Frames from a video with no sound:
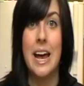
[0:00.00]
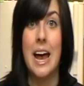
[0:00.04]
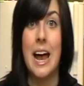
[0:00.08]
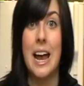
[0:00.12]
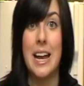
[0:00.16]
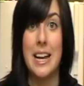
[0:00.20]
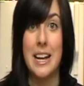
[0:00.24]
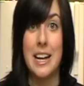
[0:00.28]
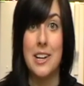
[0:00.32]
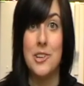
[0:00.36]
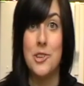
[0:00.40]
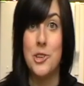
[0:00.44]

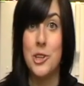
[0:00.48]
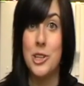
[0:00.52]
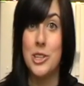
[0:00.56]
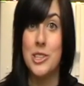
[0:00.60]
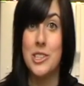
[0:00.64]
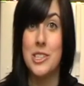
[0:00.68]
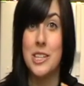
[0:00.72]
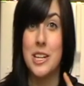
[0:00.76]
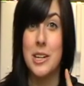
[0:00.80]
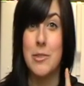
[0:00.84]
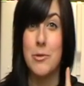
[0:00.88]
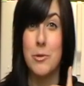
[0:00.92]
And as you can
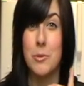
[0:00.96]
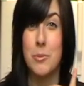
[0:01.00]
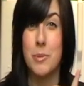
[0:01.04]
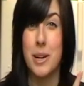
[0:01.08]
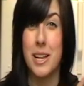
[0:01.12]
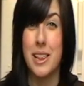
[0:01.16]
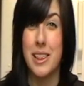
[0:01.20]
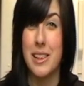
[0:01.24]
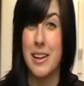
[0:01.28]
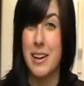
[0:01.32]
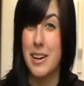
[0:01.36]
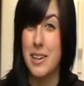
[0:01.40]
see from my
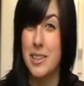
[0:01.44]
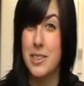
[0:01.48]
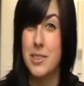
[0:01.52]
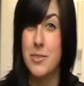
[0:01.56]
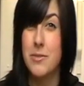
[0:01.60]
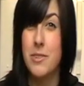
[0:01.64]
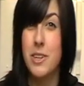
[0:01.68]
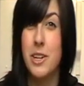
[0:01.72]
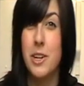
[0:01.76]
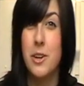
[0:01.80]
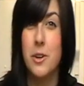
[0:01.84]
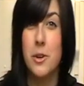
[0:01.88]
last
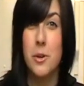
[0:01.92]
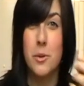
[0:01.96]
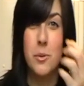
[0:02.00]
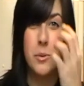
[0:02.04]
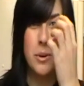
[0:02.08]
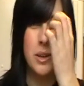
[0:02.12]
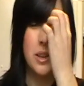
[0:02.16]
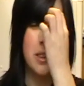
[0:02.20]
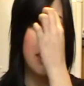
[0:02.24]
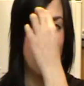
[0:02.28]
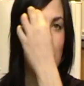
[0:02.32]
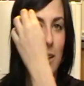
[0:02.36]
video
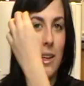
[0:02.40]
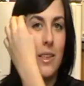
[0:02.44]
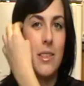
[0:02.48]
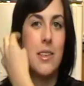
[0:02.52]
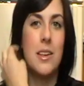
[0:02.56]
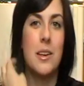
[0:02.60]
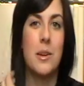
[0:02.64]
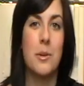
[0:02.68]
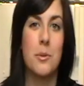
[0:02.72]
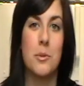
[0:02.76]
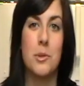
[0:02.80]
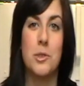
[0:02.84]
with, I
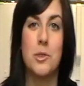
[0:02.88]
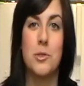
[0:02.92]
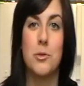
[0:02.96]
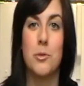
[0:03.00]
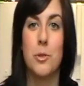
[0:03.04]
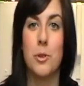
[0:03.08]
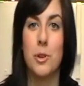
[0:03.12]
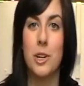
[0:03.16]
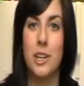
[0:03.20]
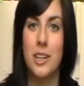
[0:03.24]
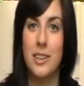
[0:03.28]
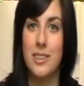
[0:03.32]
think it was
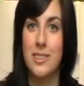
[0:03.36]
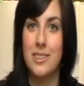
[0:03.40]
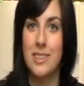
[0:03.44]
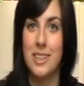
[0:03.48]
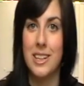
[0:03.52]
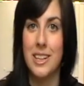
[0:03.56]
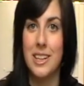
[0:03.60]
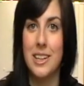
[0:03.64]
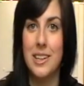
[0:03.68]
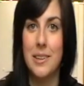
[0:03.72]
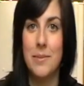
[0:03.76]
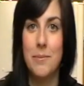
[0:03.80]
Ronnie
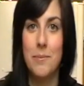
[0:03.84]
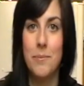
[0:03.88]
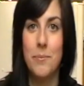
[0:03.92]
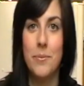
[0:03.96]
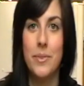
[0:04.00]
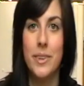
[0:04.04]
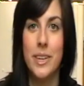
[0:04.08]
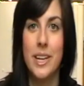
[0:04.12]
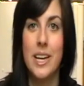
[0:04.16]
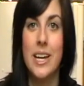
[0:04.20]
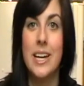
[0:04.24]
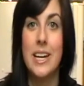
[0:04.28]
singing,
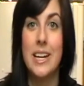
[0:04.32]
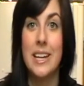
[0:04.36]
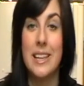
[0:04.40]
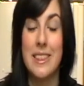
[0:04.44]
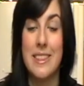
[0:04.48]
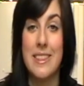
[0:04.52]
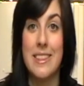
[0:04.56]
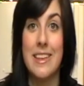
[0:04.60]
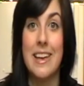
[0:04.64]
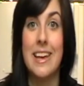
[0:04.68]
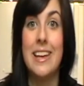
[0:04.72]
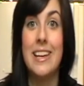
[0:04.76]

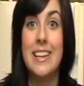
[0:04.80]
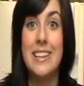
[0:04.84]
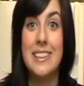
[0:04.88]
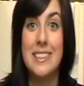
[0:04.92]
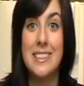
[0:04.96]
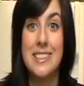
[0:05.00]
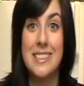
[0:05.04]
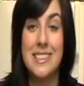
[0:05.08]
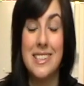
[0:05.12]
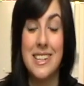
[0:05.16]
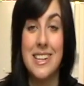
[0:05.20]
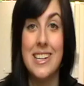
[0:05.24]
they can
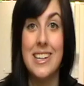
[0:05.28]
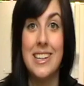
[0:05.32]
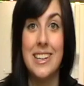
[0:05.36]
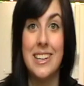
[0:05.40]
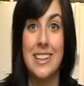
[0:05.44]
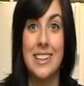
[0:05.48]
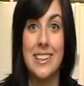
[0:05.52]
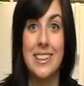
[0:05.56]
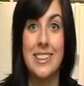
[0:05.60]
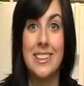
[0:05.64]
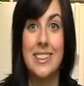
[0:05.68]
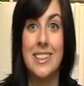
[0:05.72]

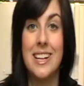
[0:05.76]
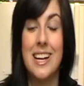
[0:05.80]
sing.